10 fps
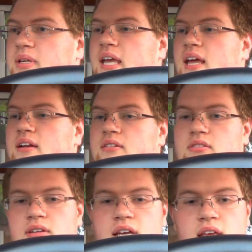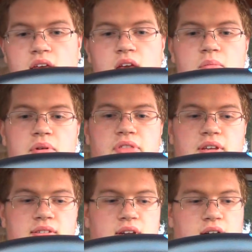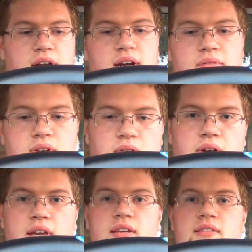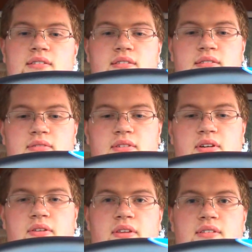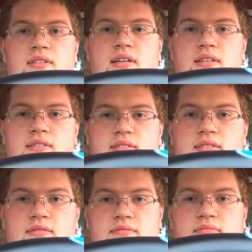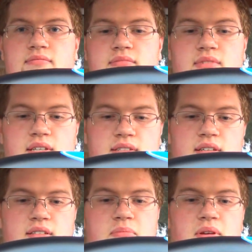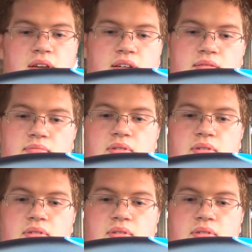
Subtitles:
mechanical, but things that are kind of annoying is, this thing is this needs to be